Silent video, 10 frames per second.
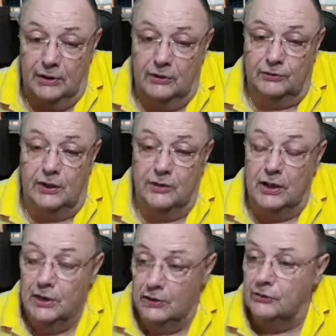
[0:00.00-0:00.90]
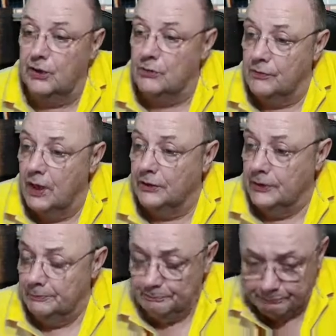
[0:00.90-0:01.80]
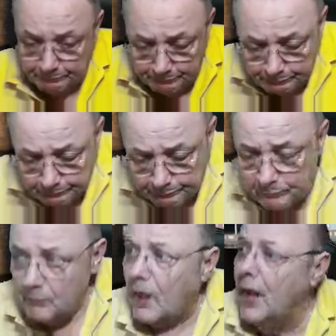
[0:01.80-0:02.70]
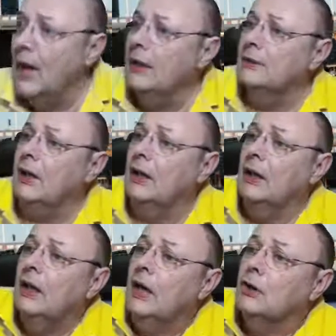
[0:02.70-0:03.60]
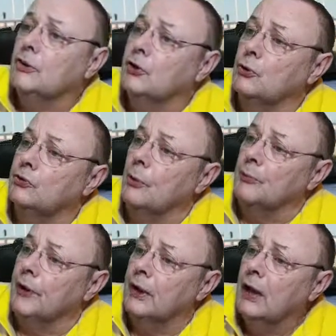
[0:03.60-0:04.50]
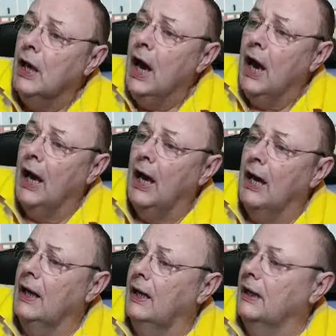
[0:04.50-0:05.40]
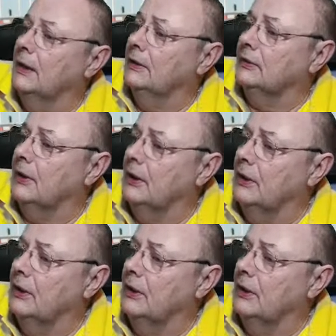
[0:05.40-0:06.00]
into the centre of London and do something, and